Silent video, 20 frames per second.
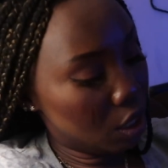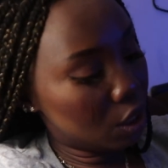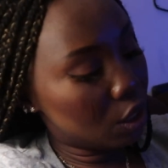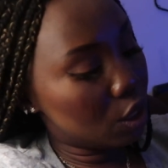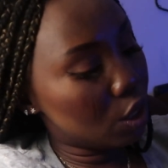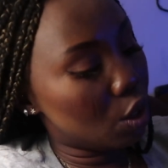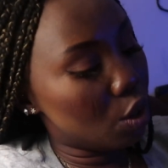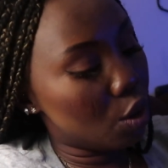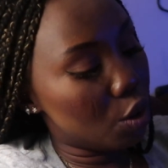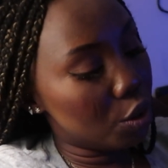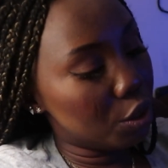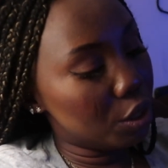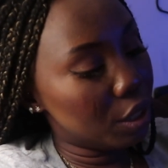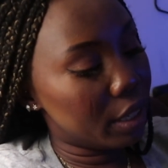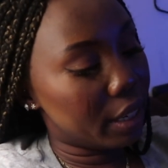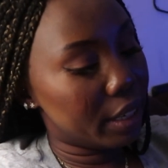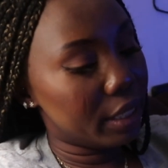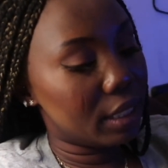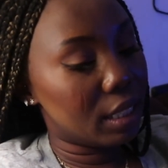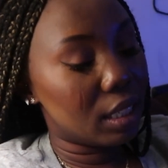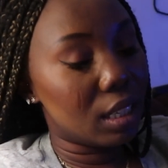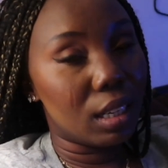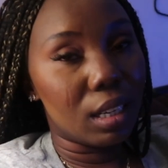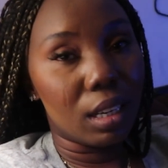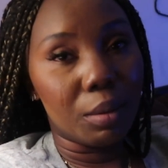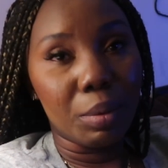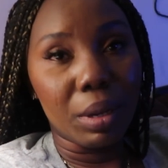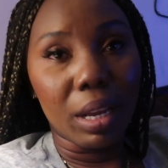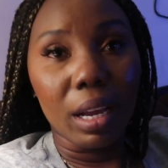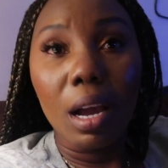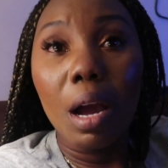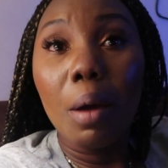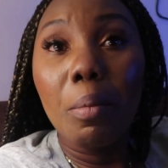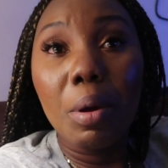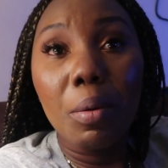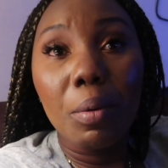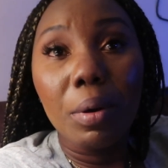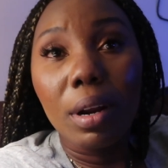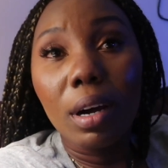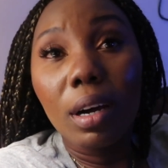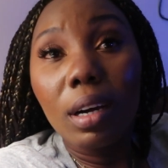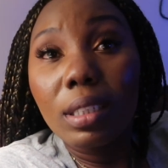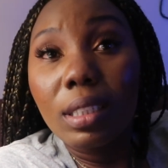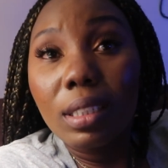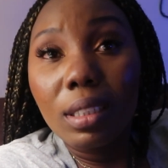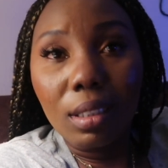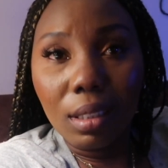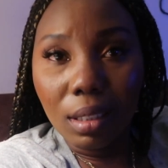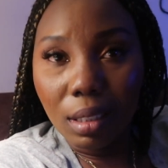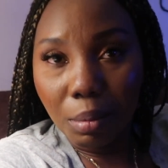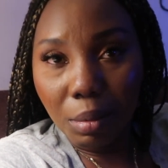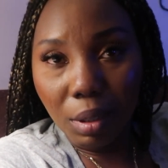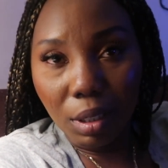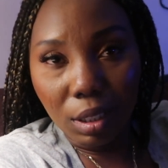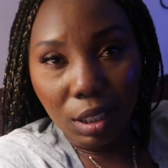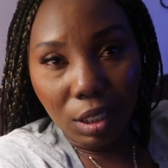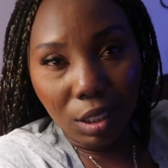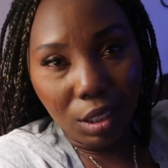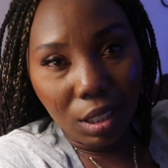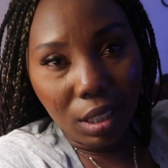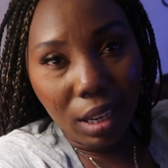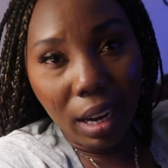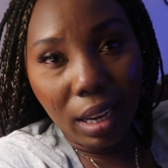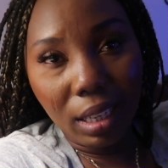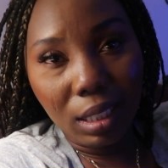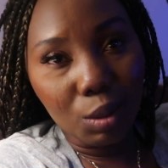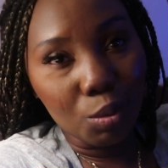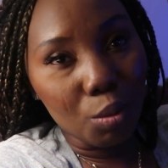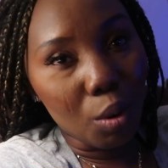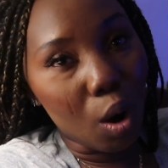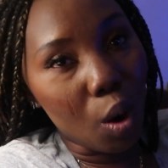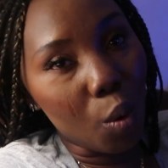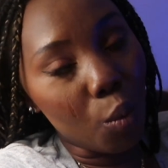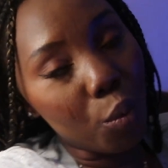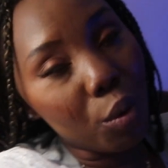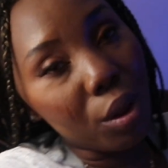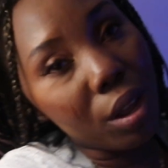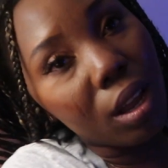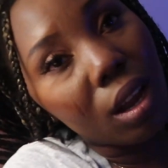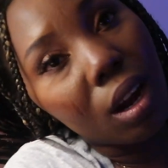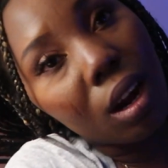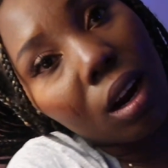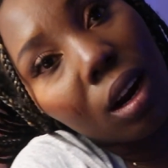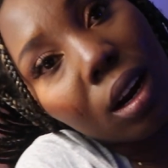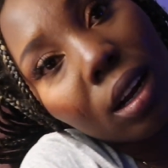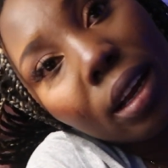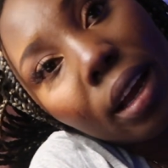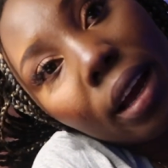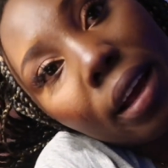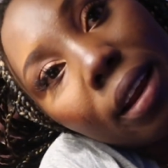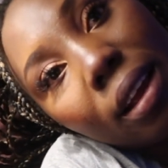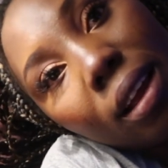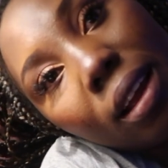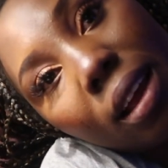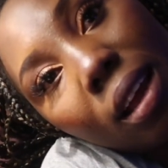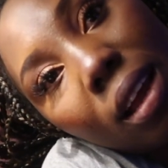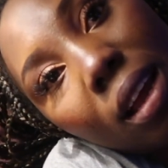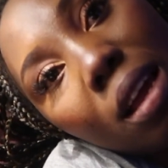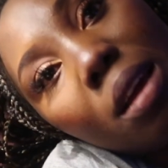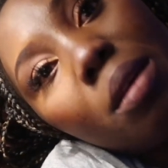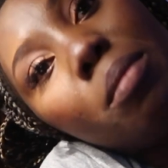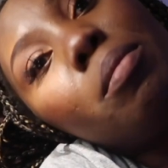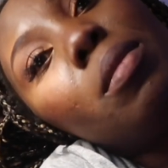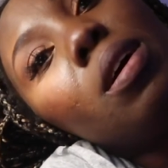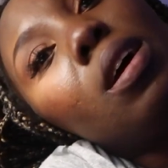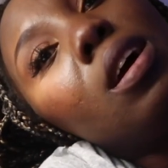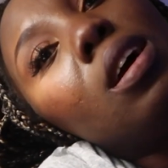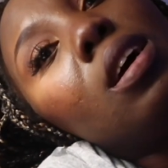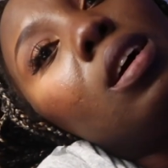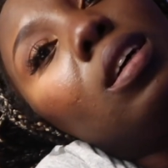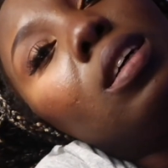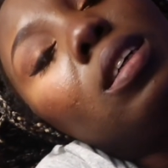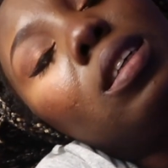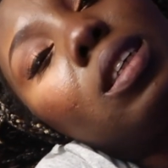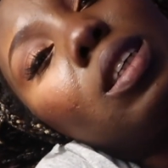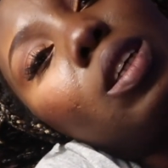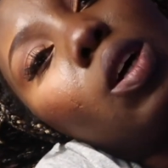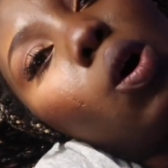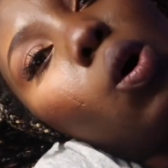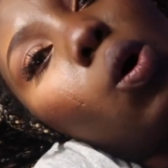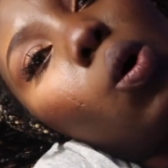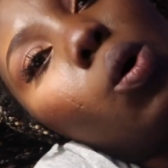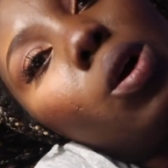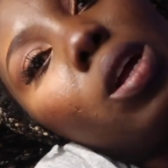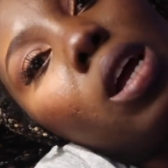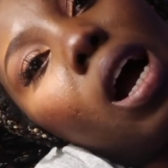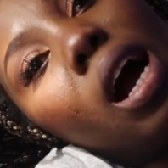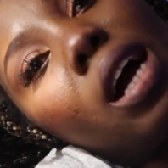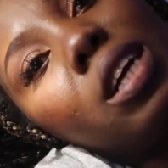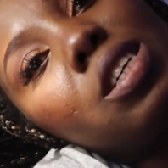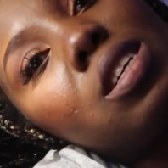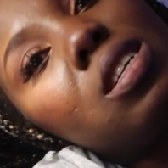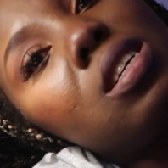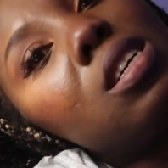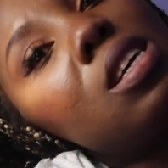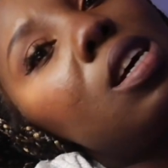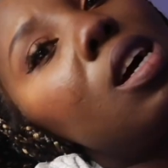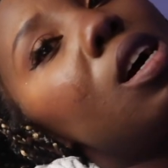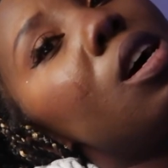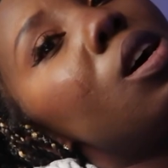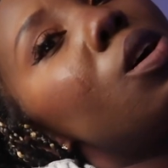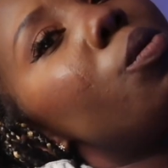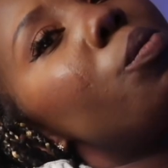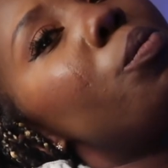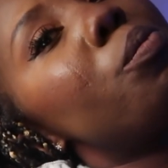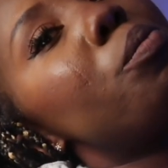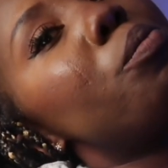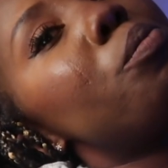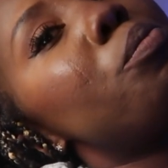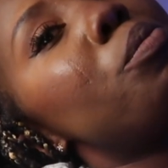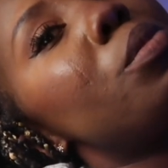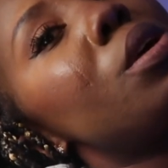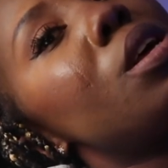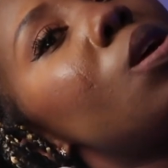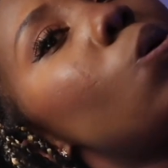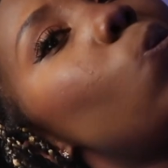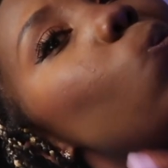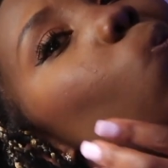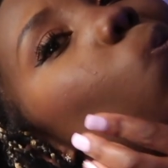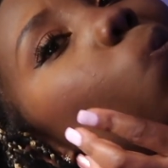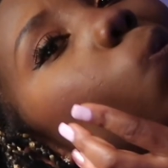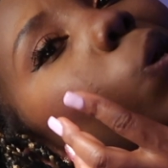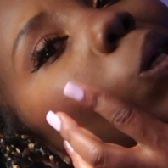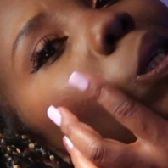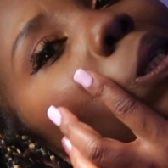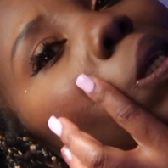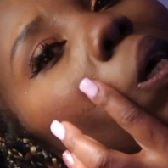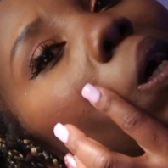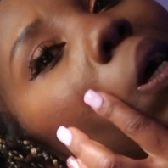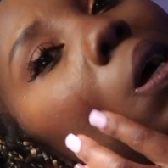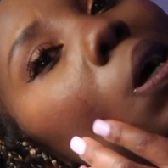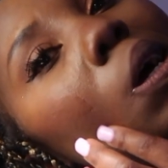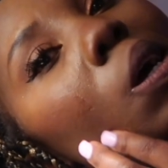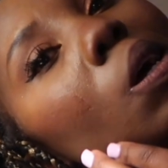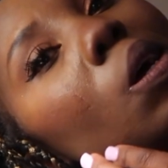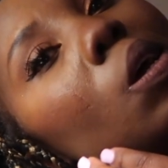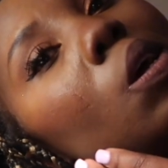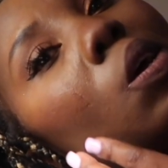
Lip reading: So you guys are gonna be coming with us, and I'm gonna show you guys what we are getting him. So yeah, actually what's that?